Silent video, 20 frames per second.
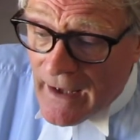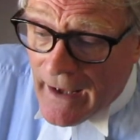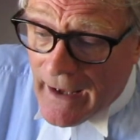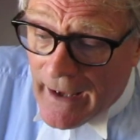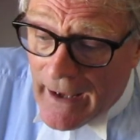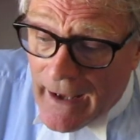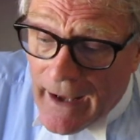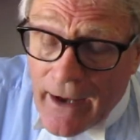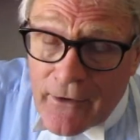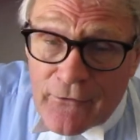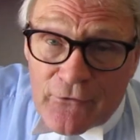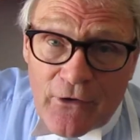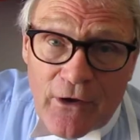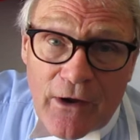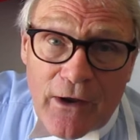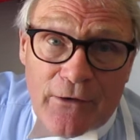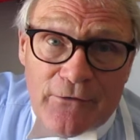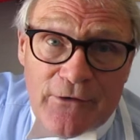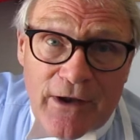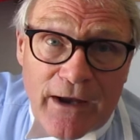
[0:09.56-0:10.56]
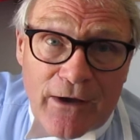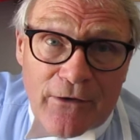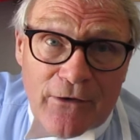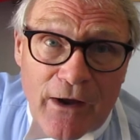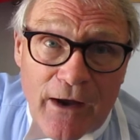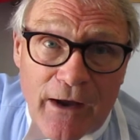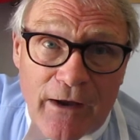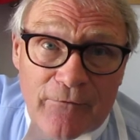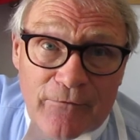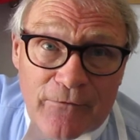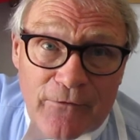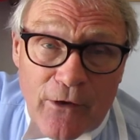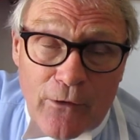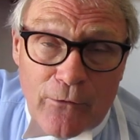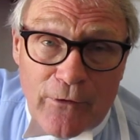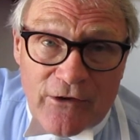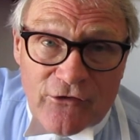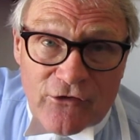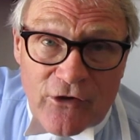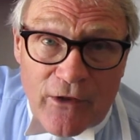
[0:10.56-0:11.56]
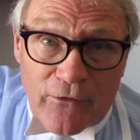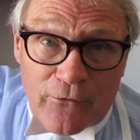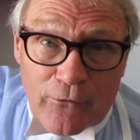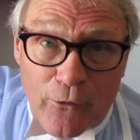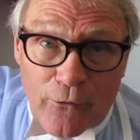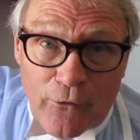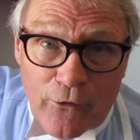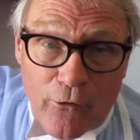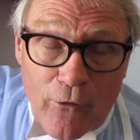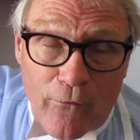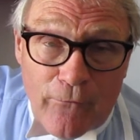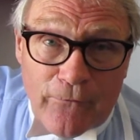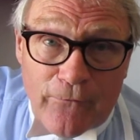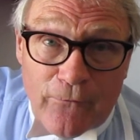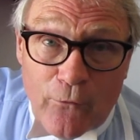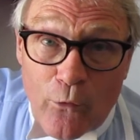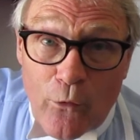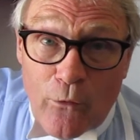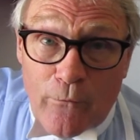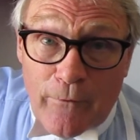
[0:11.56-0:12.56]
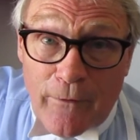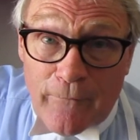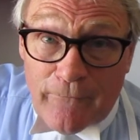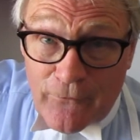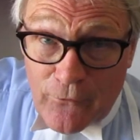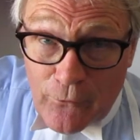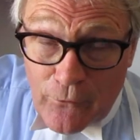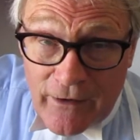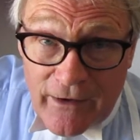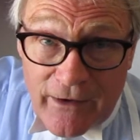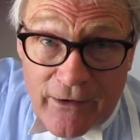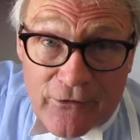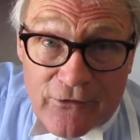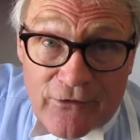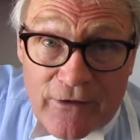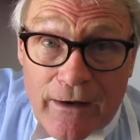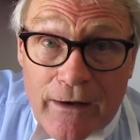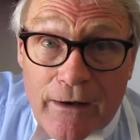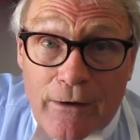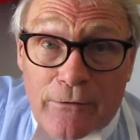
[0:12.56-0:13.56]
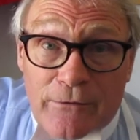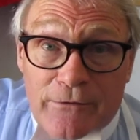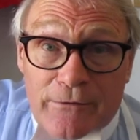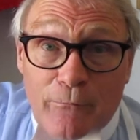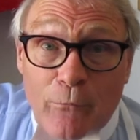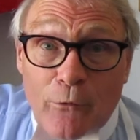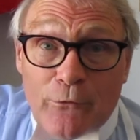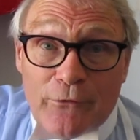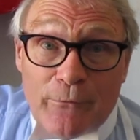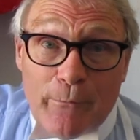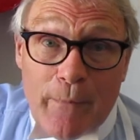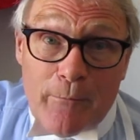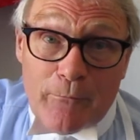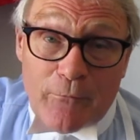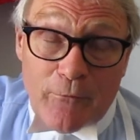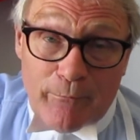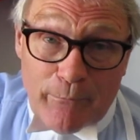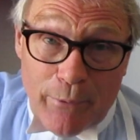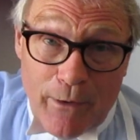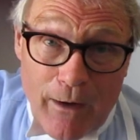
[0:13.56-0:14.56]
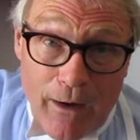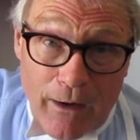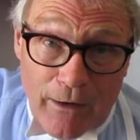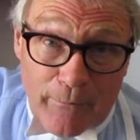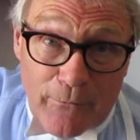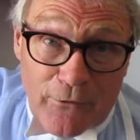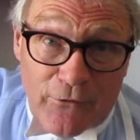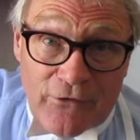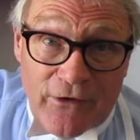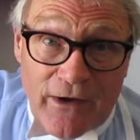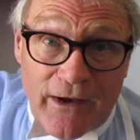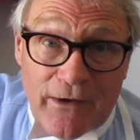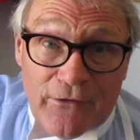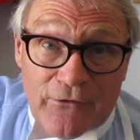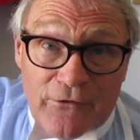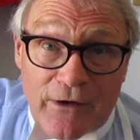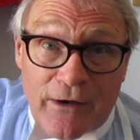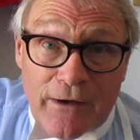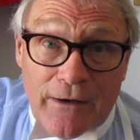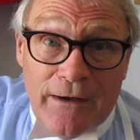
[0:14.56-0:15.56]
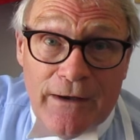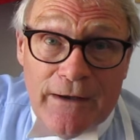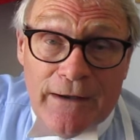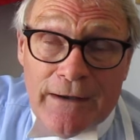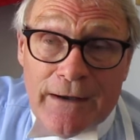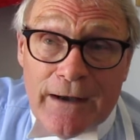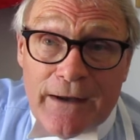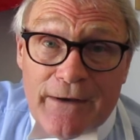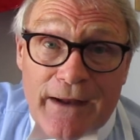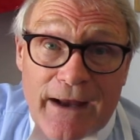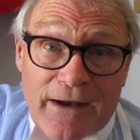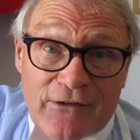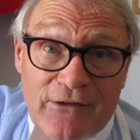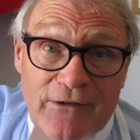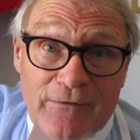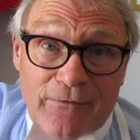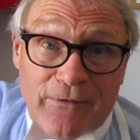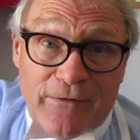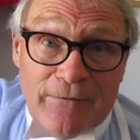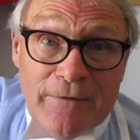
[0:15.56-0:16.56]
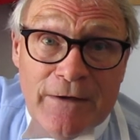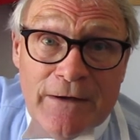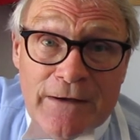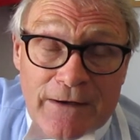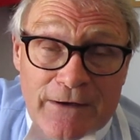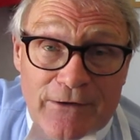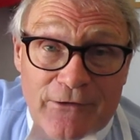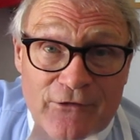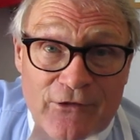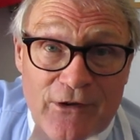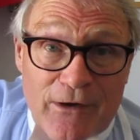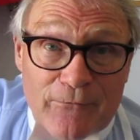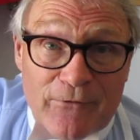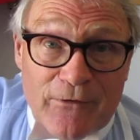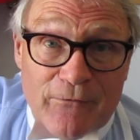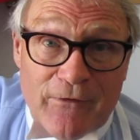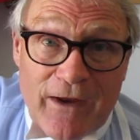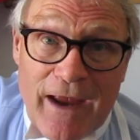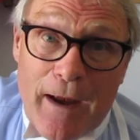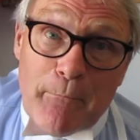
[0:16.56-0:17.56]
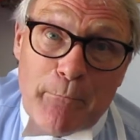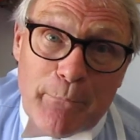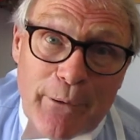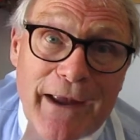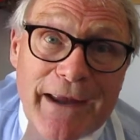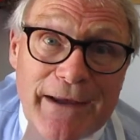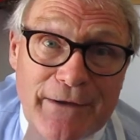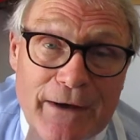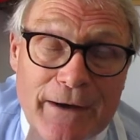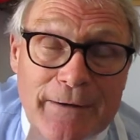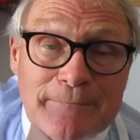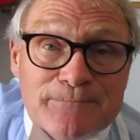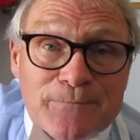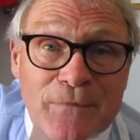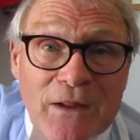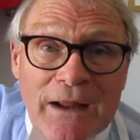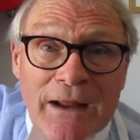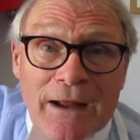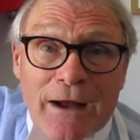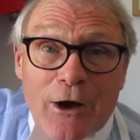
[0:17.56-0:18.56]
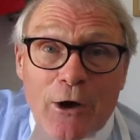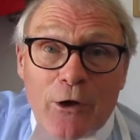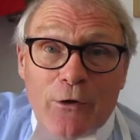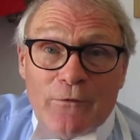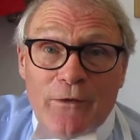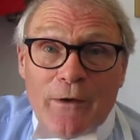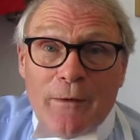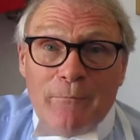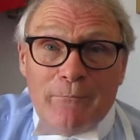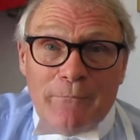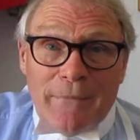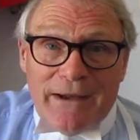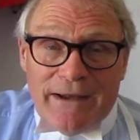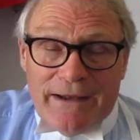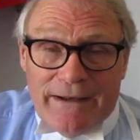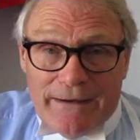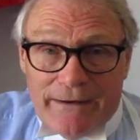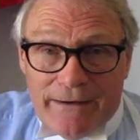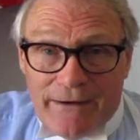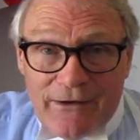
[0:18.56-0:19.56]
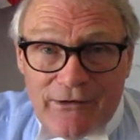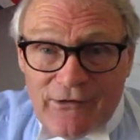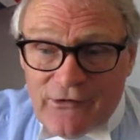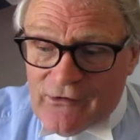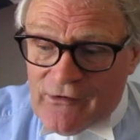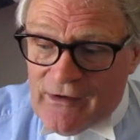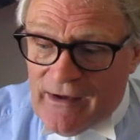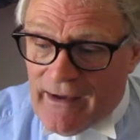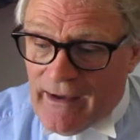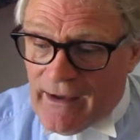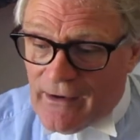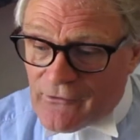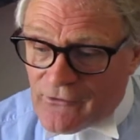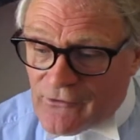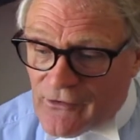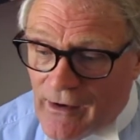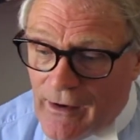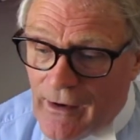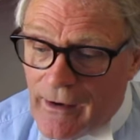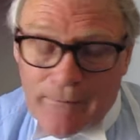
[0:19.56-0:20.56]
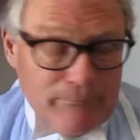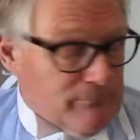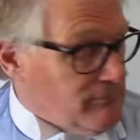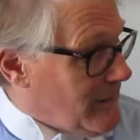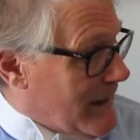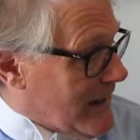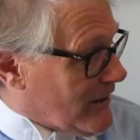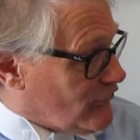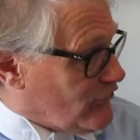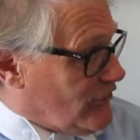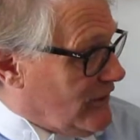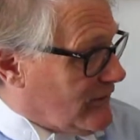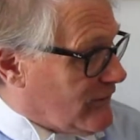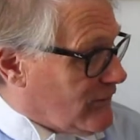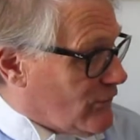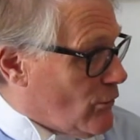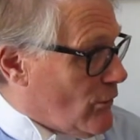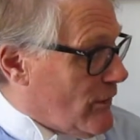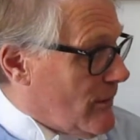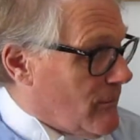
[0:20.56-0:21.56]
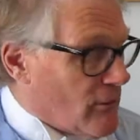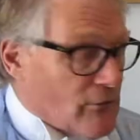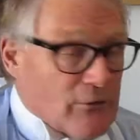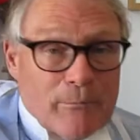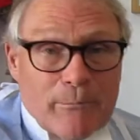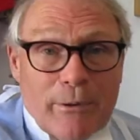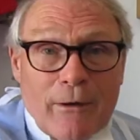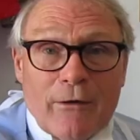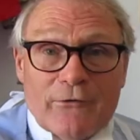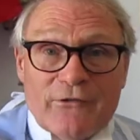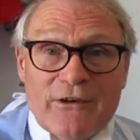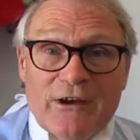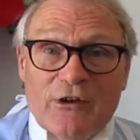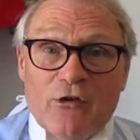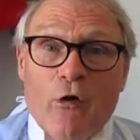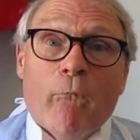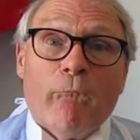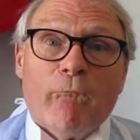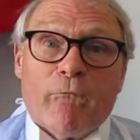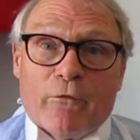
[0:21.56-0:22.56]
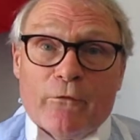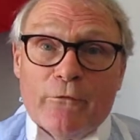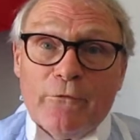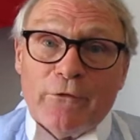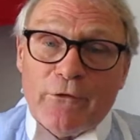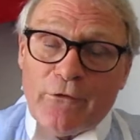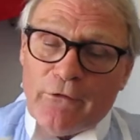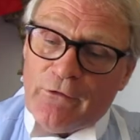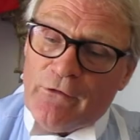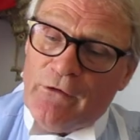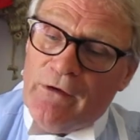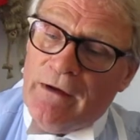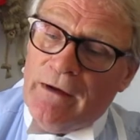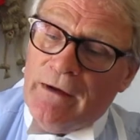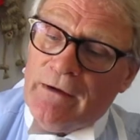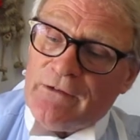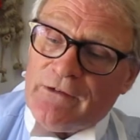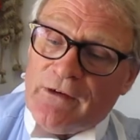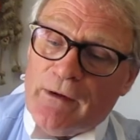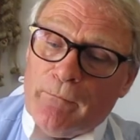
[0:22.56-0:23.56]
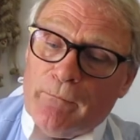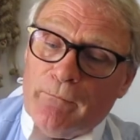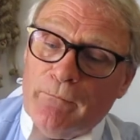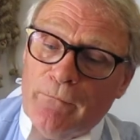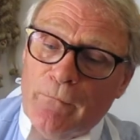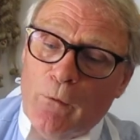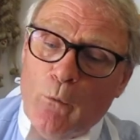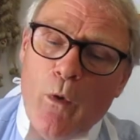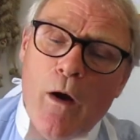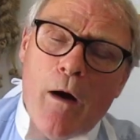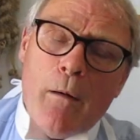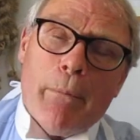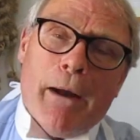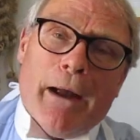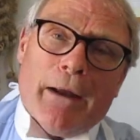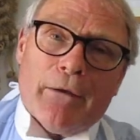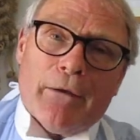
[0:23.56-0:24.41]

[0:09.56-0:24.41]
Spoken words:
And Nick and I have known each other on and off for a few years now, and was a member of Parliament and an active Conservative campaigner over many years. And I actually saw him at the party conference a while back